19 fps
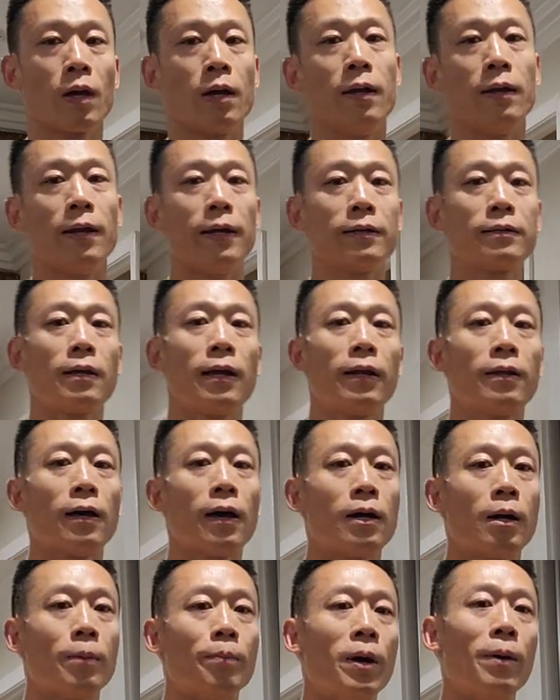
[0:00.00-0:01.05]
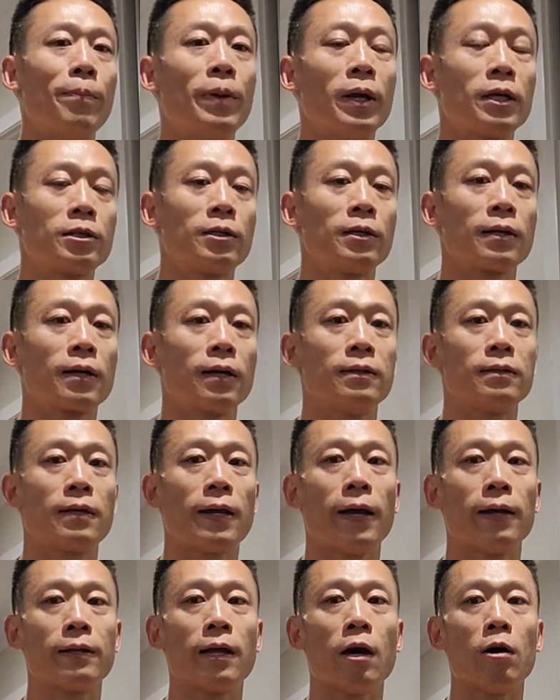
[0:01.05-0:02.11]
And they say that A picture can
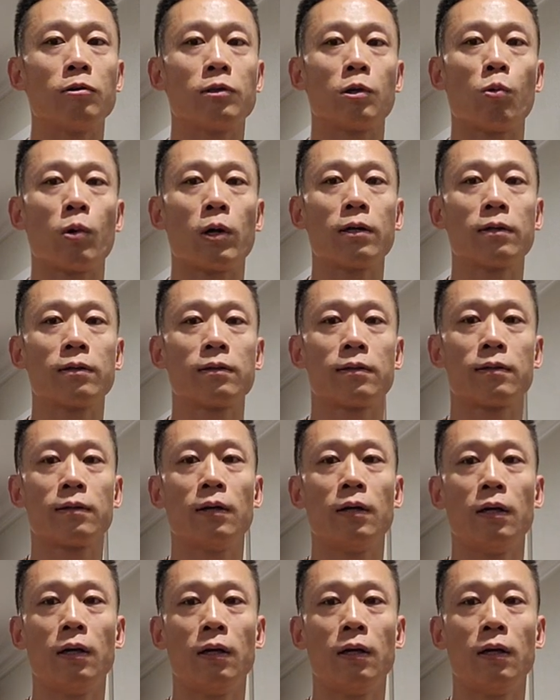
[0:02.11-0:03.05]
say a thousand words.